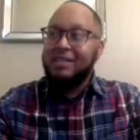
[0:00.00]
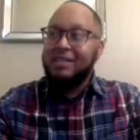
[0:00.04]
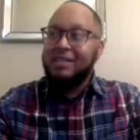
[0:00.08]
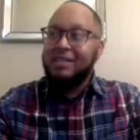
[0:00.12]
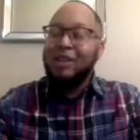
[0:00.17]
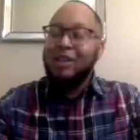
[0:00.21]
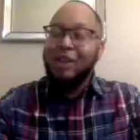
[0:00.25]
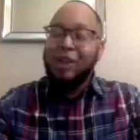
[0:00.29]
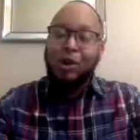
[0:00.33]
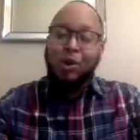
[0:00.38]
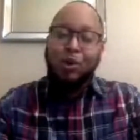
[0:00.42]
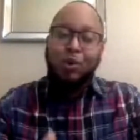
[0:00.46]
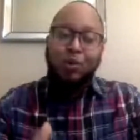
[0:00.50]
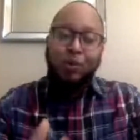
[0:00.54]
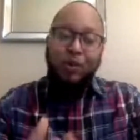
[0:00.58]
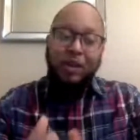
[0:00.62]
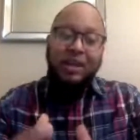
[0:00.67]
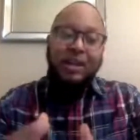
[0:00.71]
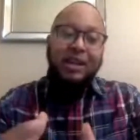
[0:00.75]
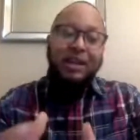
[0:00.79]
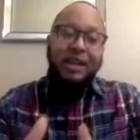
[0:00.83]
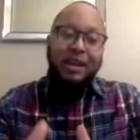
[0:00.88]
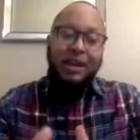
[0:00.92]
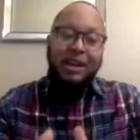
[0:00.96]
low
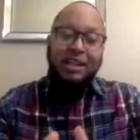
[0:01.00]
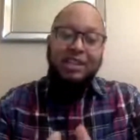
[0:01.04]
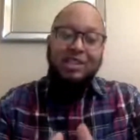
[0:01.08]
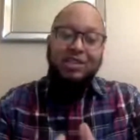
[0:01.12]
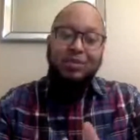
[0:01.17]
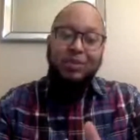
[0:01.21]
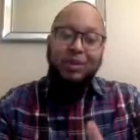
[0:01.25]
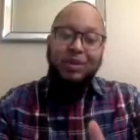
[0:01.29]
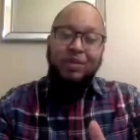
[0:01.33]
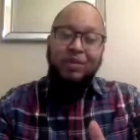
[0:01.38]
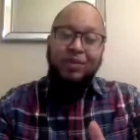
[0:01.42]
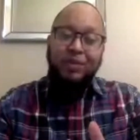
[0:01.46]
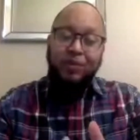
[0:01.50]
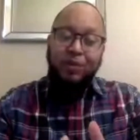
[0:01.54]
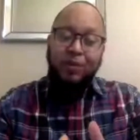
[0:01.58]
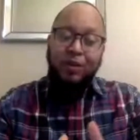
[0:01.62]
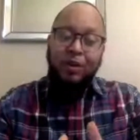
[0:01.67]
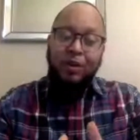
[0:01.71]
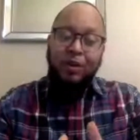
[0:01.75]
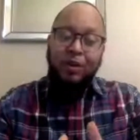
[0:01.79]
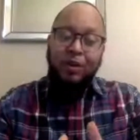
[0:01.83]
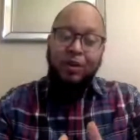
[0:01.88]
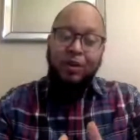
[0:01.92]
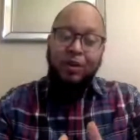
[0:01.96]
re-engagement
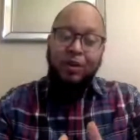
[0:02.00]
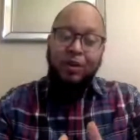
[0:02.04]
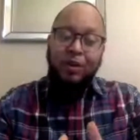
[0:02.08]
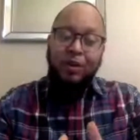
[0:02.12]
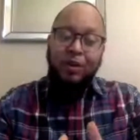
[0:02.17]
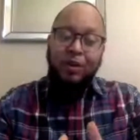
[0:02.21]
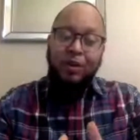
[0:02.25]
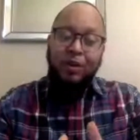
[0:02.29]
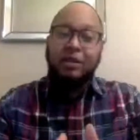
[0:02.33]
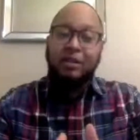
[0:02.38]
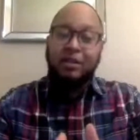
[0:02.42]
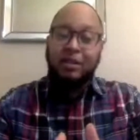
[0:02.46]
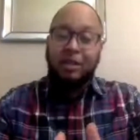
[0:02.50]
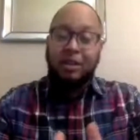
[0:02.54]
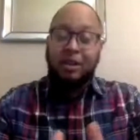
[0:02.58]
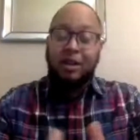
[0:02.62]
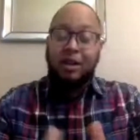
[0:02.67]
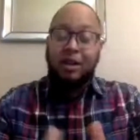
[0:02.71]
from our